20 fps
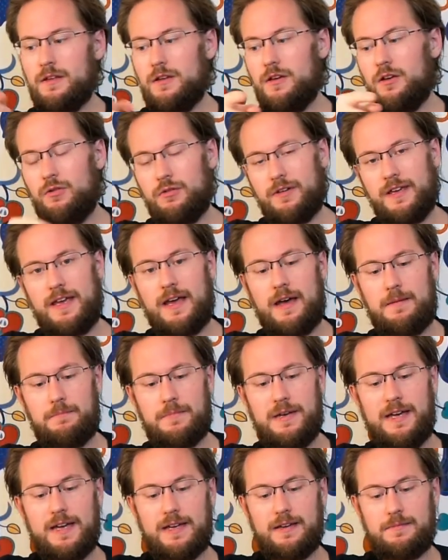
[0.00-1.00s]
Okay, I'm
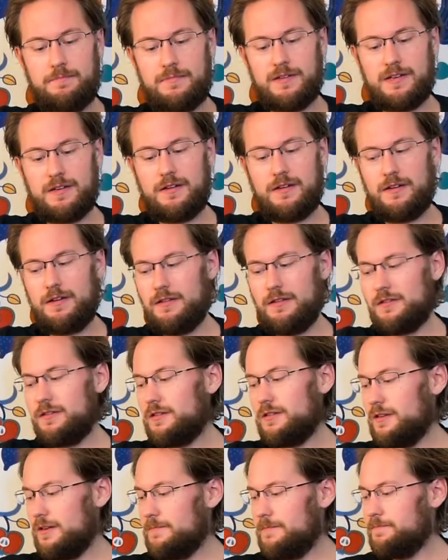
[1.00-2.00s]
back
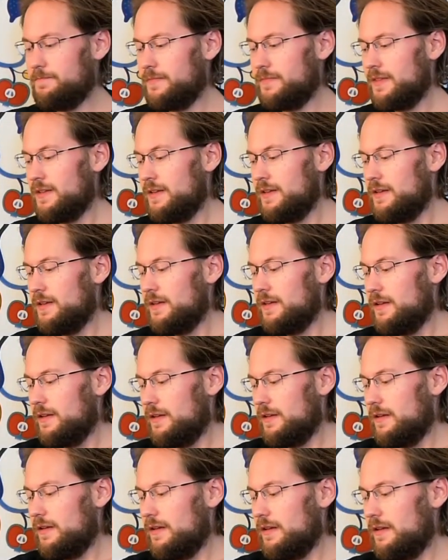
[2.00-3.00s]
because
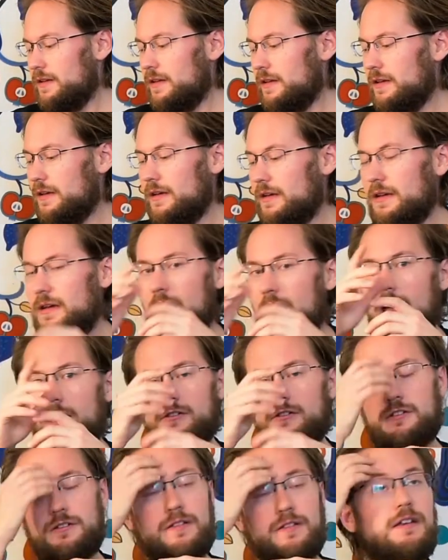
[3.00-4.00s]

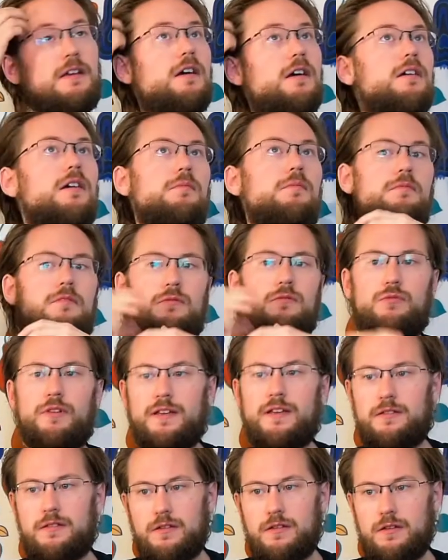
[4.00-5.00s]
actually a couple of
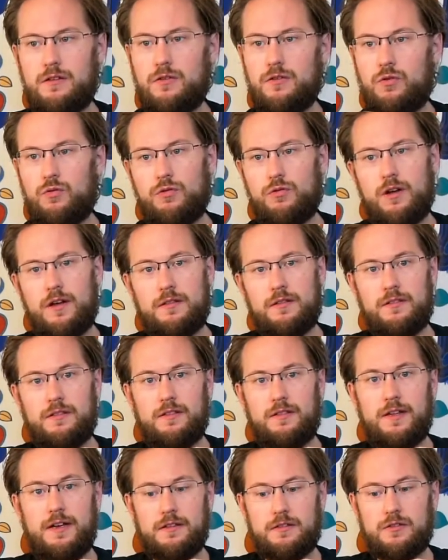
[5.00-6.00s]
weeks ago, or rather
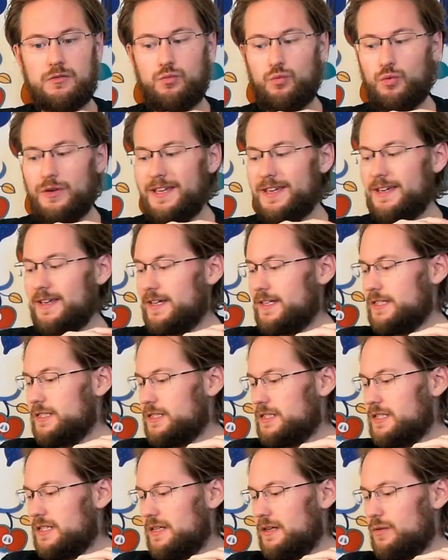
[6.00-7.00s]
last
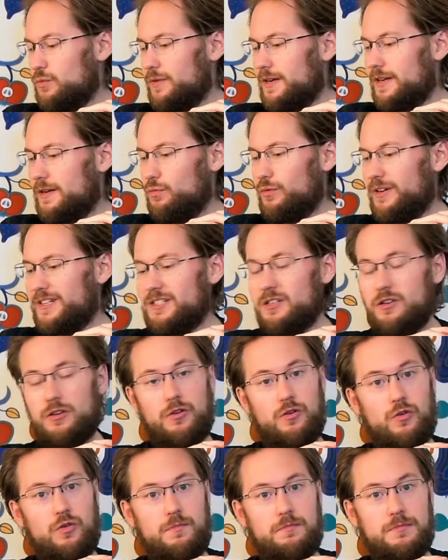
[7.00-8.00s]
weekend, when I went
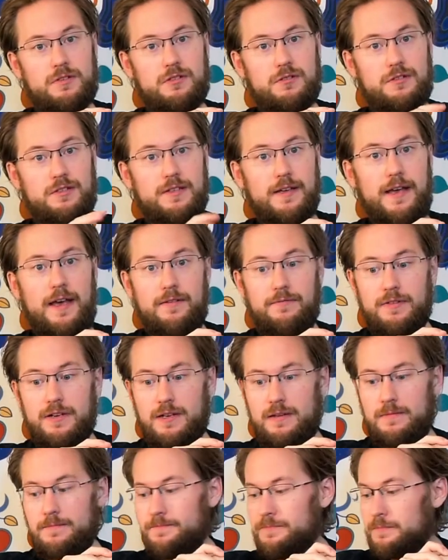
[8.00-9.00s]
home to
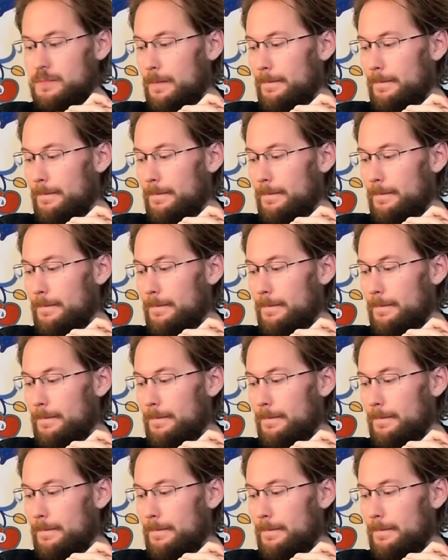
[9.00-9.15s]
Gävle,